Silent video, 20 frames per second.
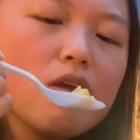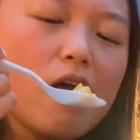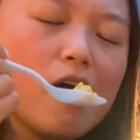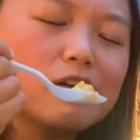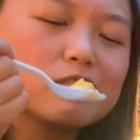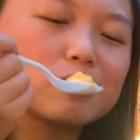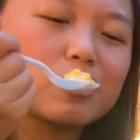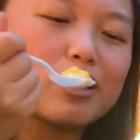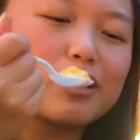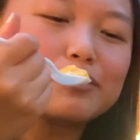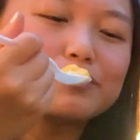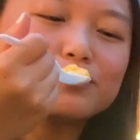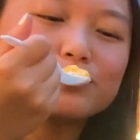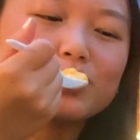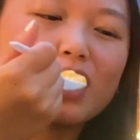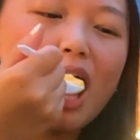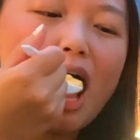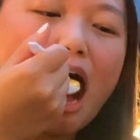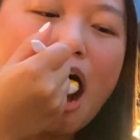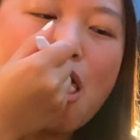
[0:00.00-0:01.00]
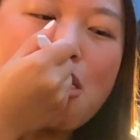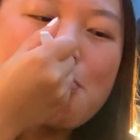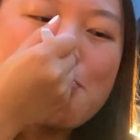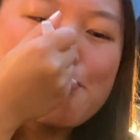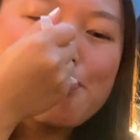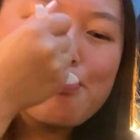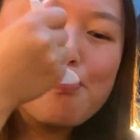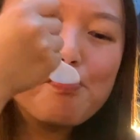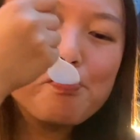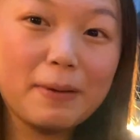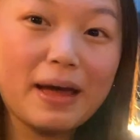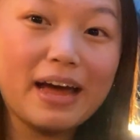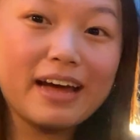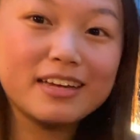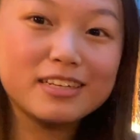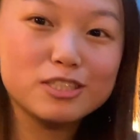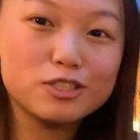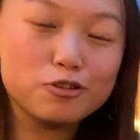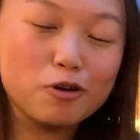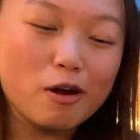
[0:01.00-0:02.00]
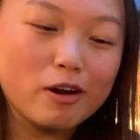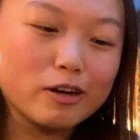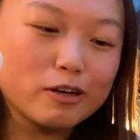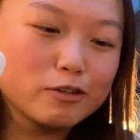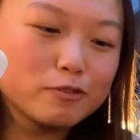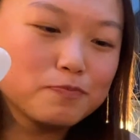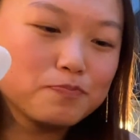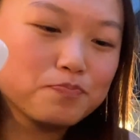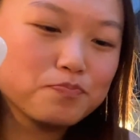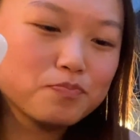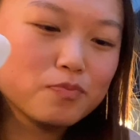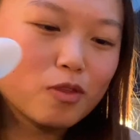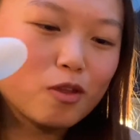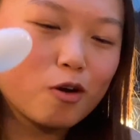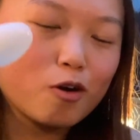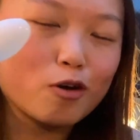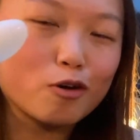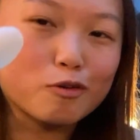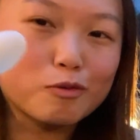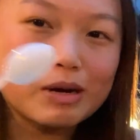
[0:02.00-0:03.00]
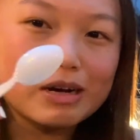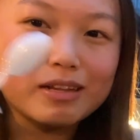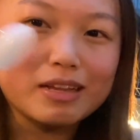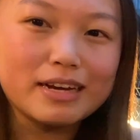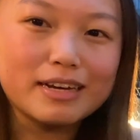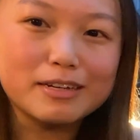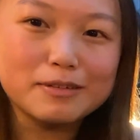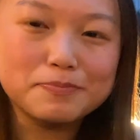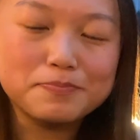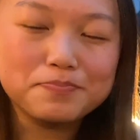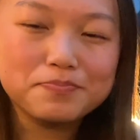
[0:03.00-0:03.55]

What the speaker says: That's good. Back in Toronto, or well, like